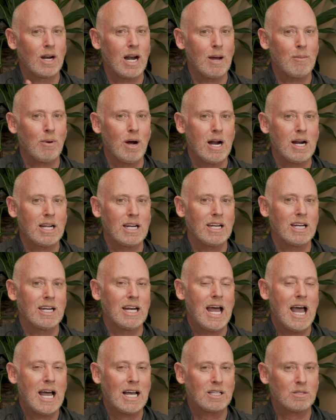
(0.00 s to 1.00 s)
And I brought in
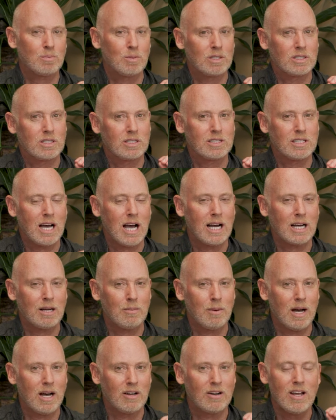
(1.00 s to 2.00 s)
an expert to talk
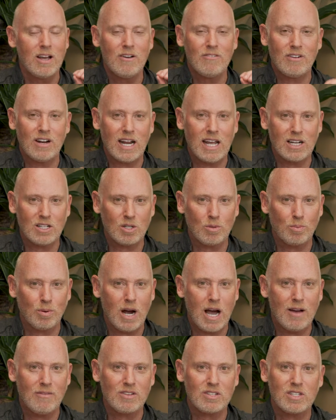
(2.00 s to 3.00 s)
about financial
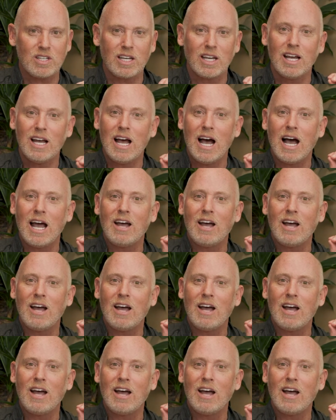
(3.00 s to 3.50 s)
privacy.